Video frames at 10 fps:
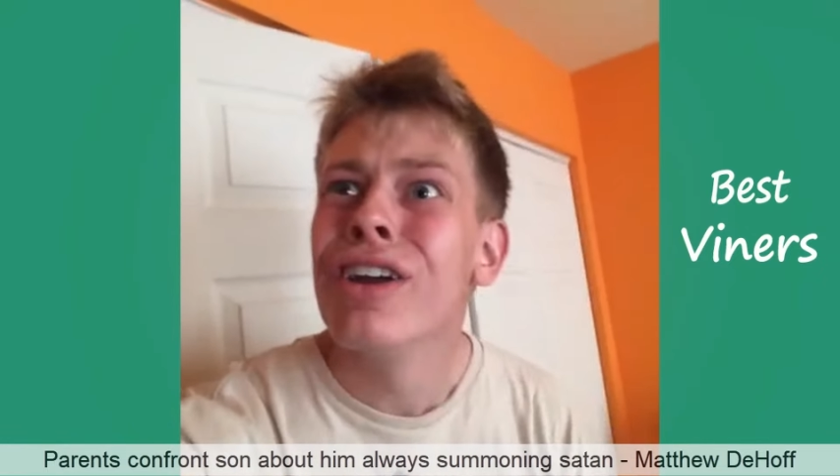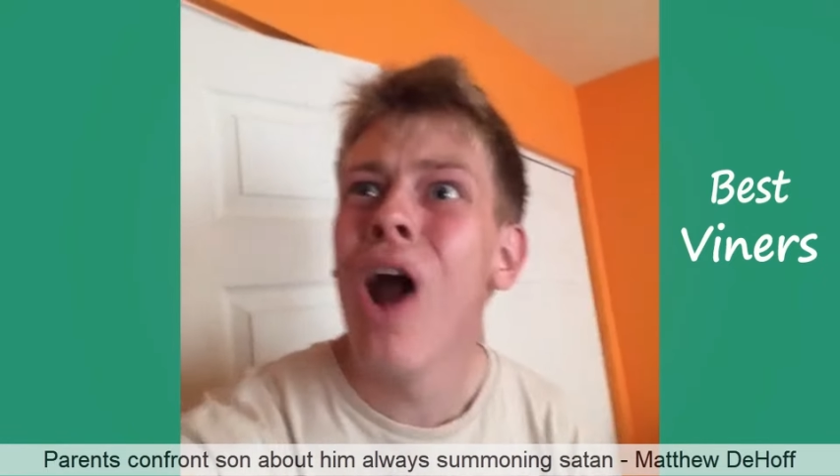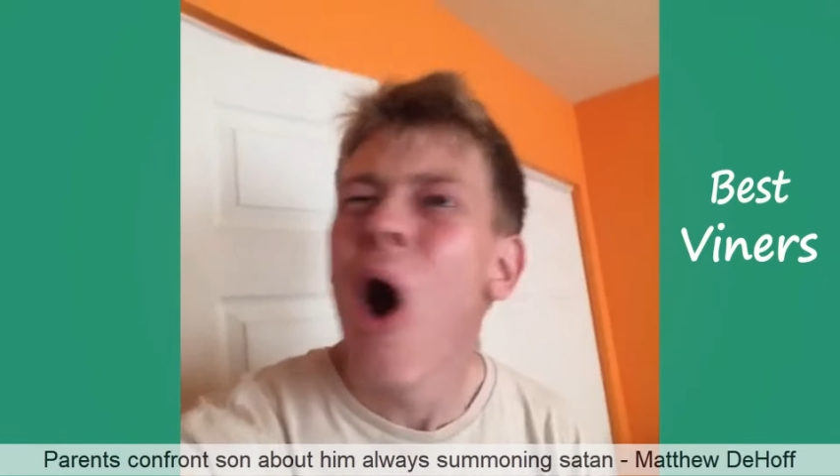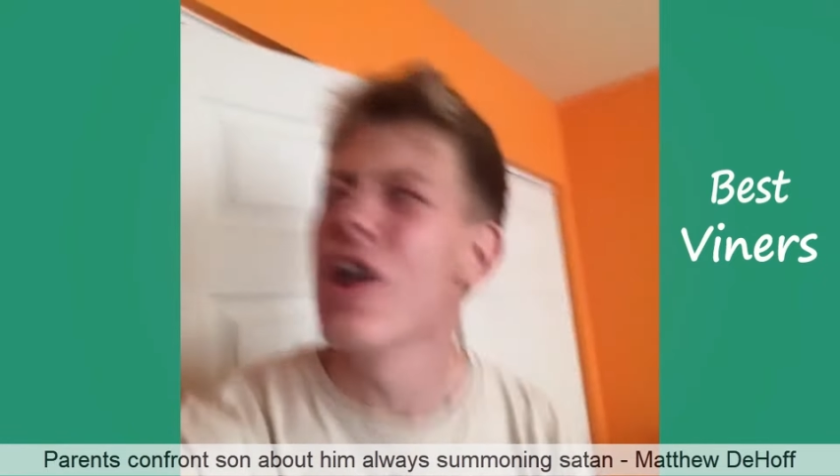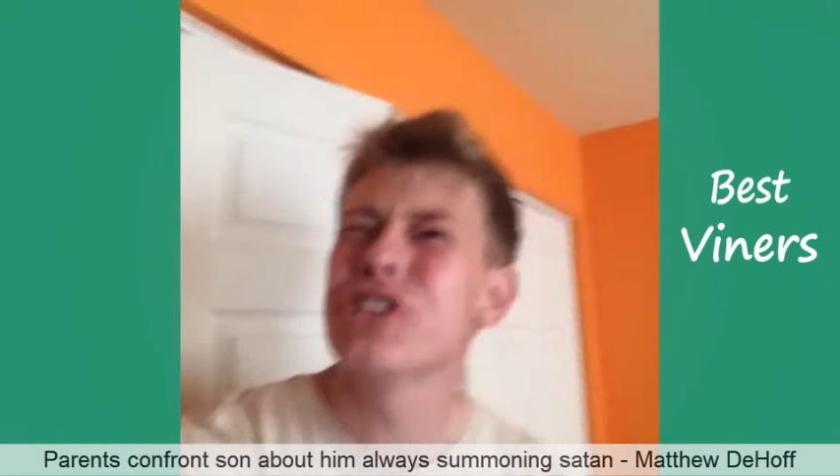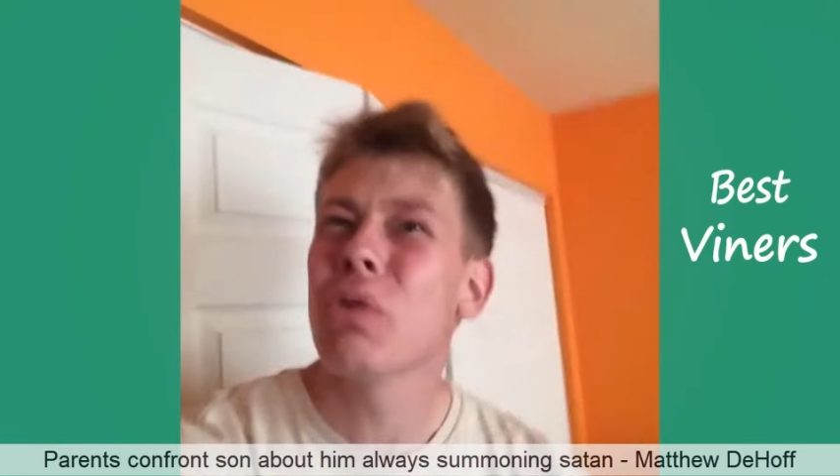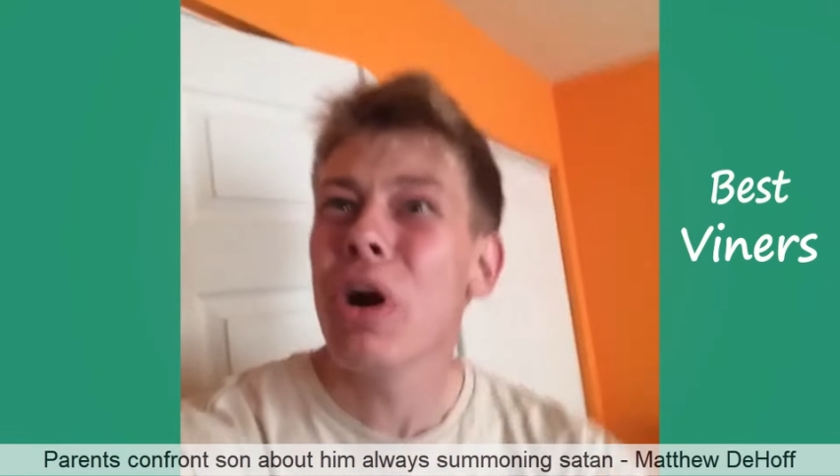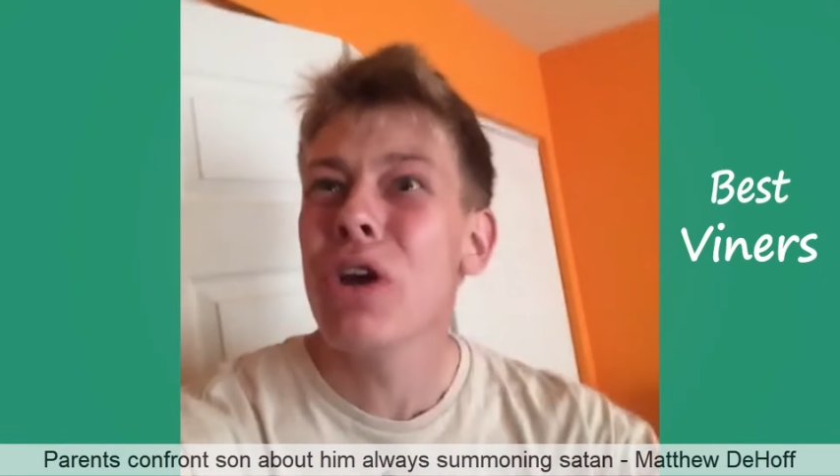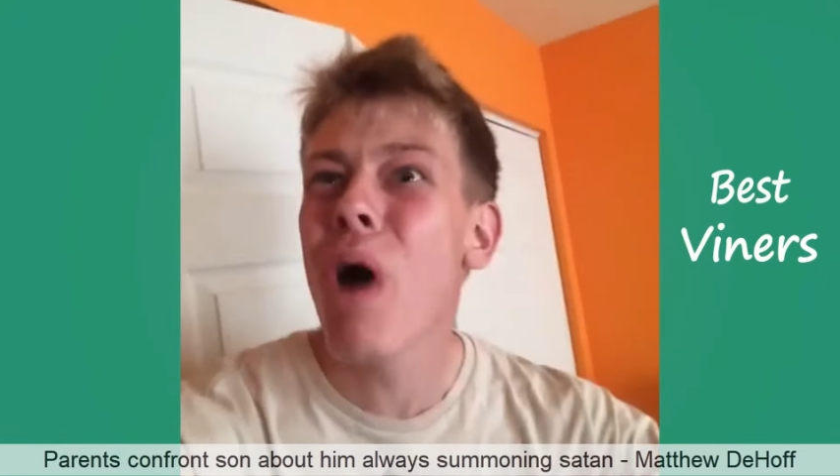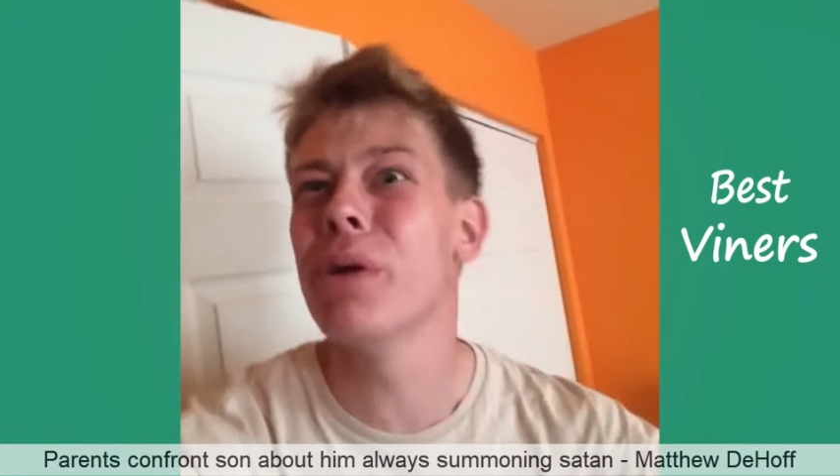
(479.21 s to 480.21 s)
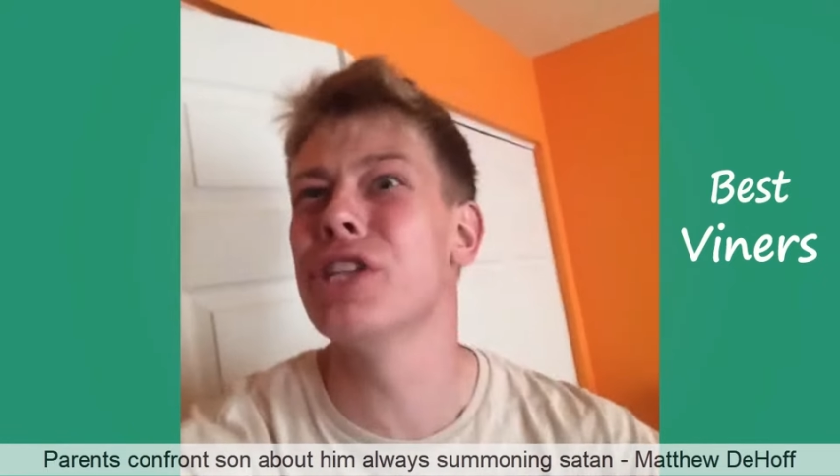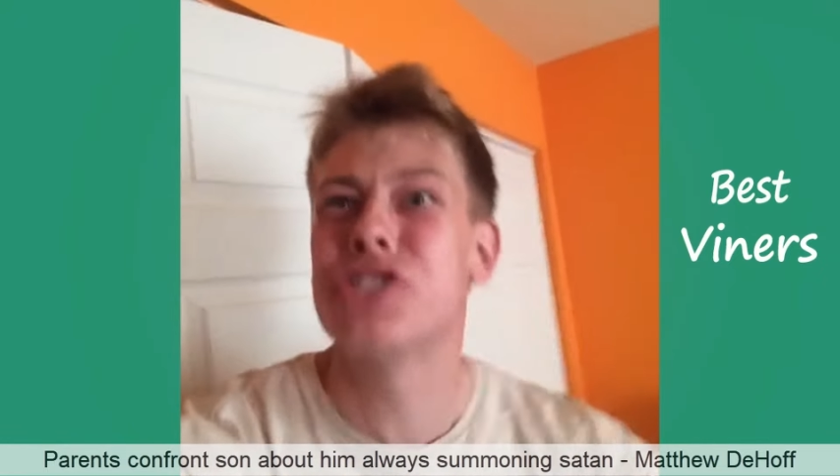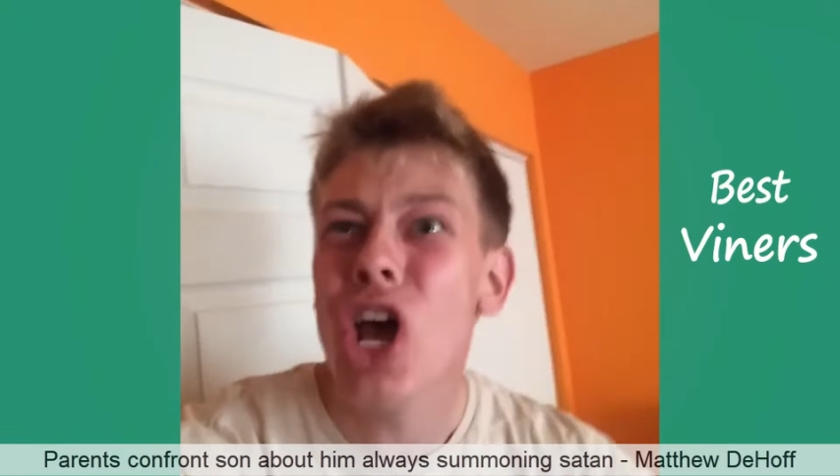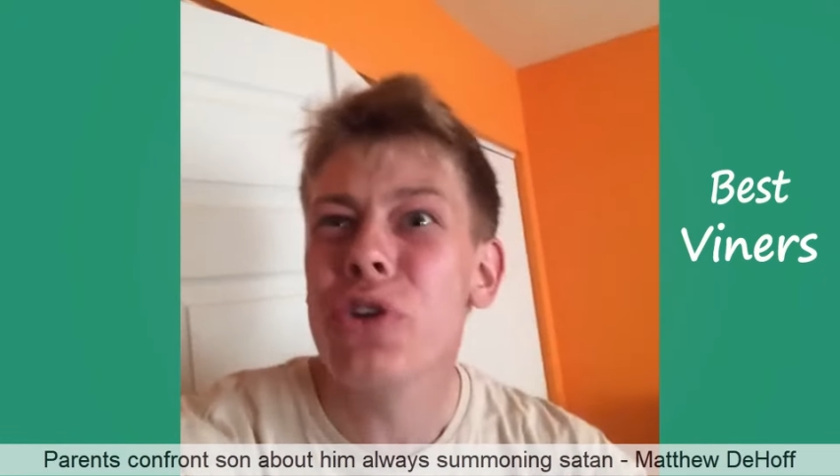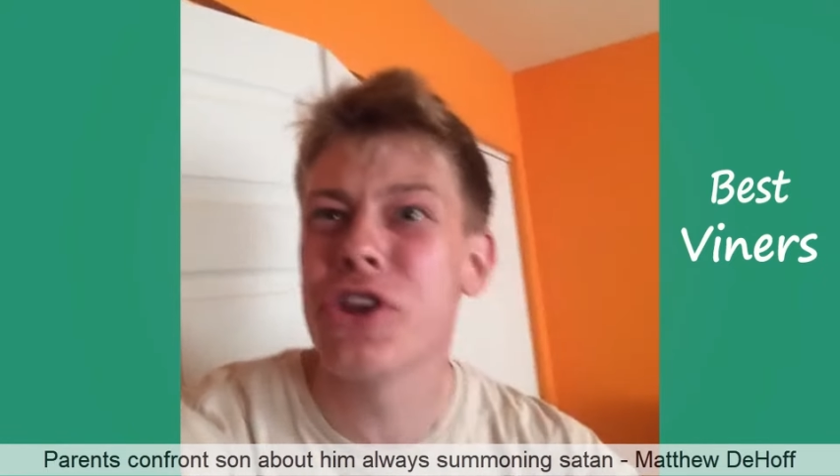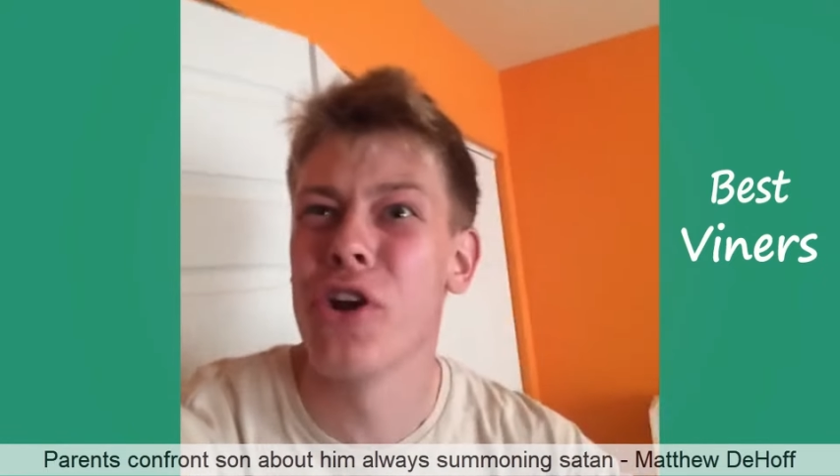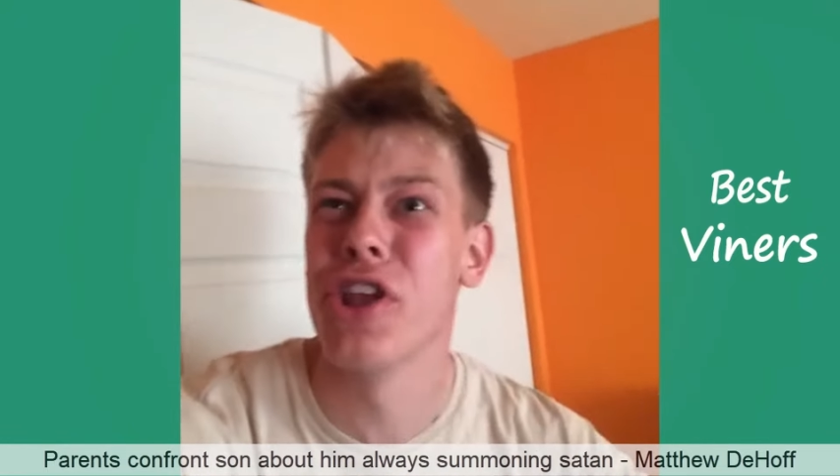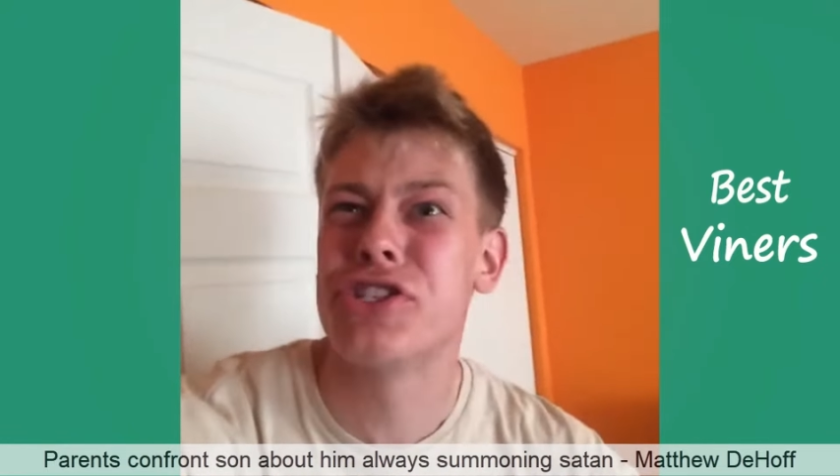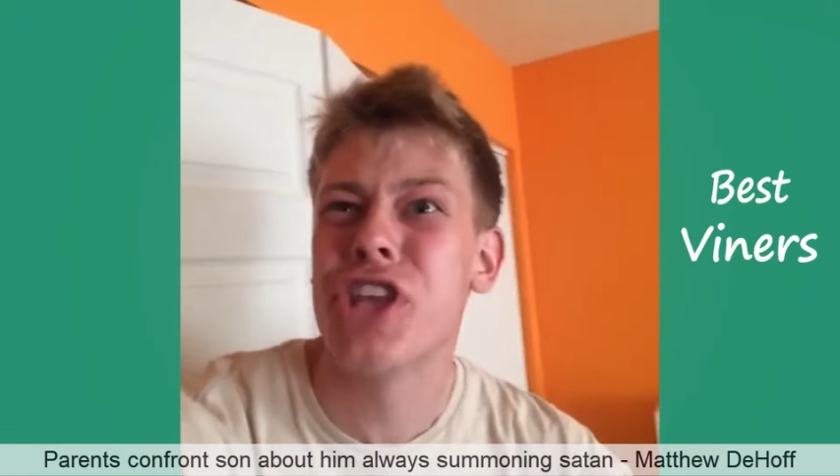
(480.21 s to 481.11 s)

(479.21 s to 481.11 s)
You know? It's like, what do you want me to do during the